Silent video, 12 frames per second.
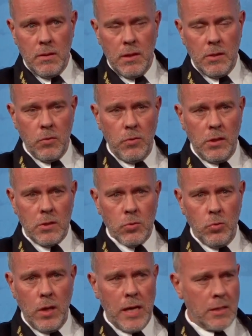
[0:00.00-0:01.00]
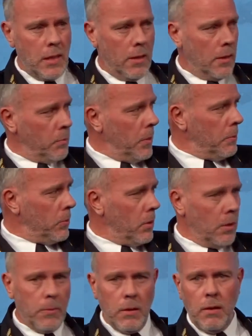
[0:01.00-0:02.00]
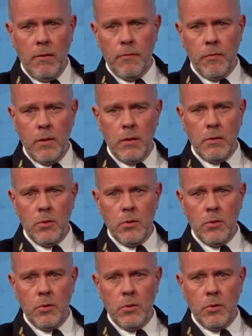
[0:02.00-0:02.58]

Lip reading: I don't think it's all Icelandic people here, but if in